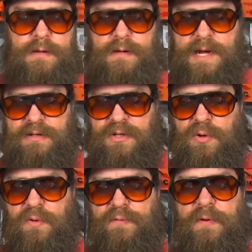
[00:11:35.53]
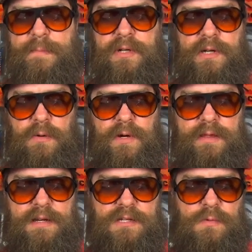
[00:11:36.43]
Not too familiar
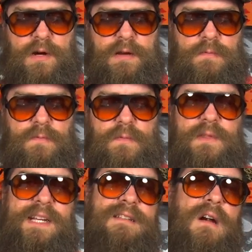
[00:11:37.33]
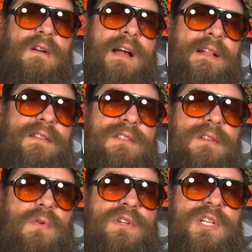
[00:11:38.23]
with this one. These aren't on the
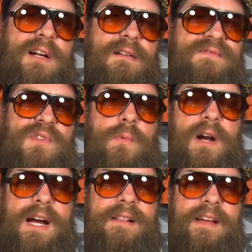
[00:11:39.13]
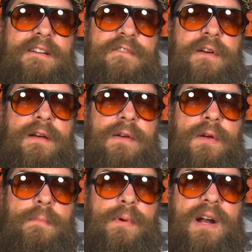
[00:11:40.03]
store shelves where I live,
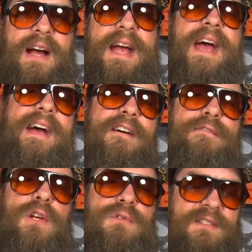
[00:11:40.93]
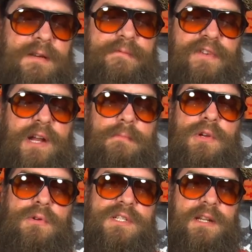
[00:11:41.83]
but I have used some Venom
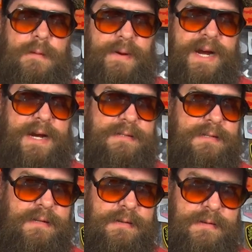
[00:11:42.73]
lures in the past.